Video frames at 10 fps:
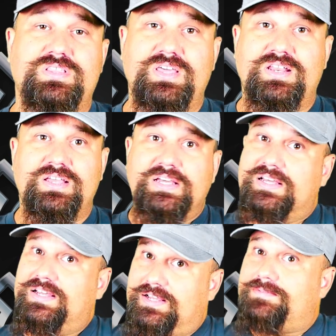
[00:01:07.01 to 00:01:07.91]
that
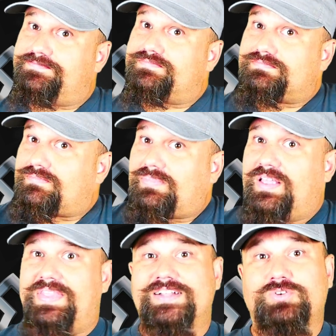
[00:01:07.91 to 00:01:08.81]

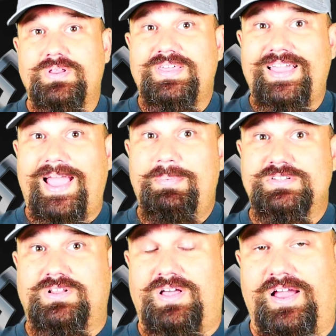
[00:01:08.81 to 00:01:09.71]
that sort of thing
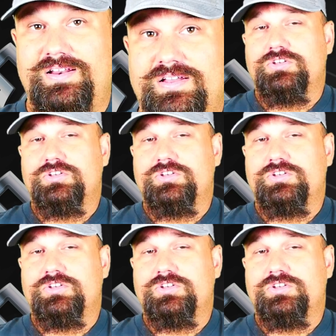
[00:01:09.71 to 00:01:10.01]
happens a lot.